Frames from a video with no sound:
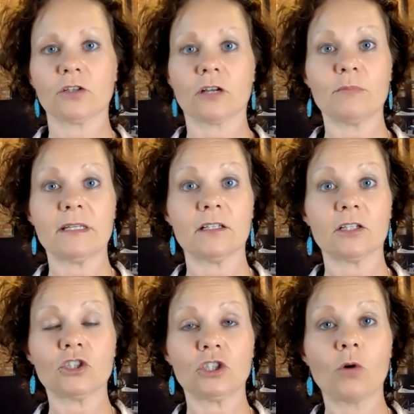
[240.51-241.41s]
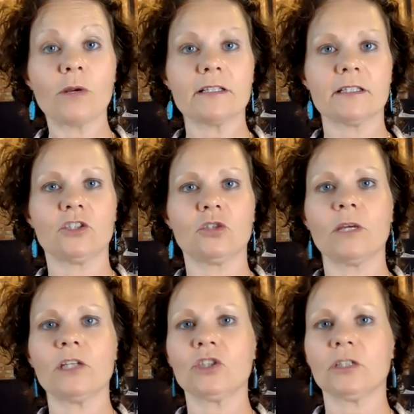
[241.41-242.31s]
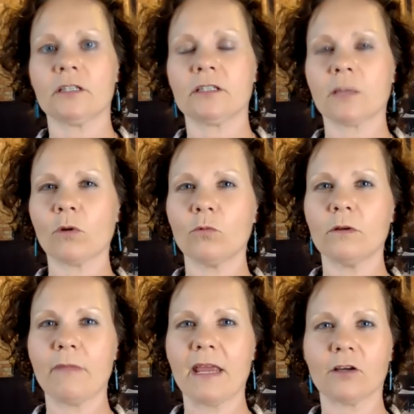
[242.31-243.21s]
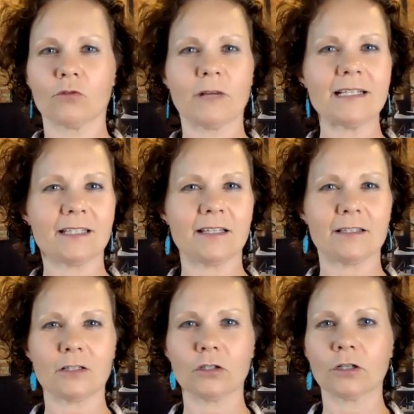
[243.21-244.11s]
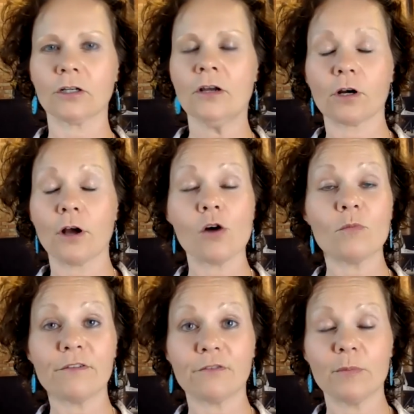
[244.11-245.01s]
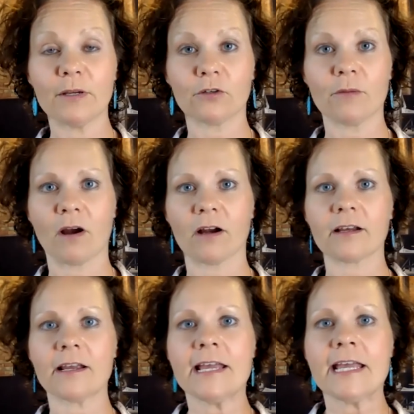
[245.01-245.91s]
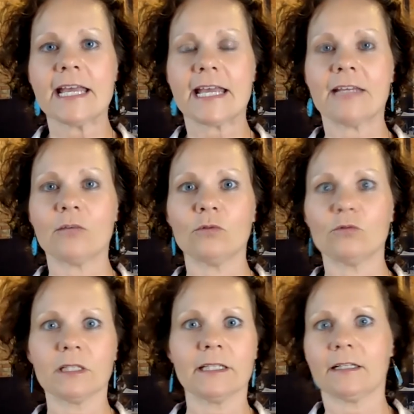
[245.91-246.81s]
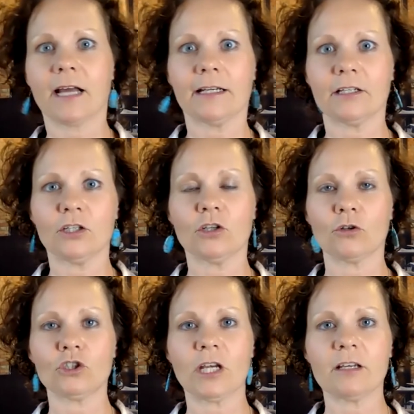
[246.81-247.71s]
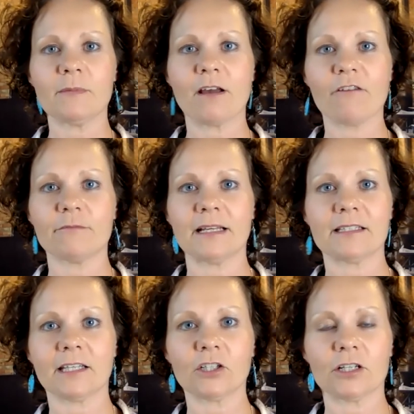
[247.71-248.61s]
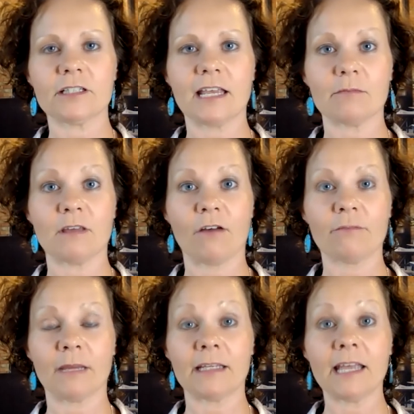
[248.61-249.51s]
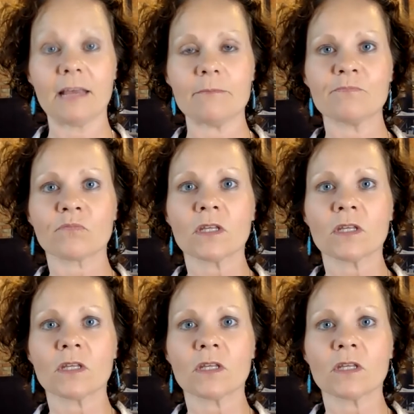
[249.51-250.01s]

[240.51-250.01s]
or I'd be in a showing situation and someone would make a racist slur or a homophobic remark and it would really kind of you know shake me off my center and take me off my game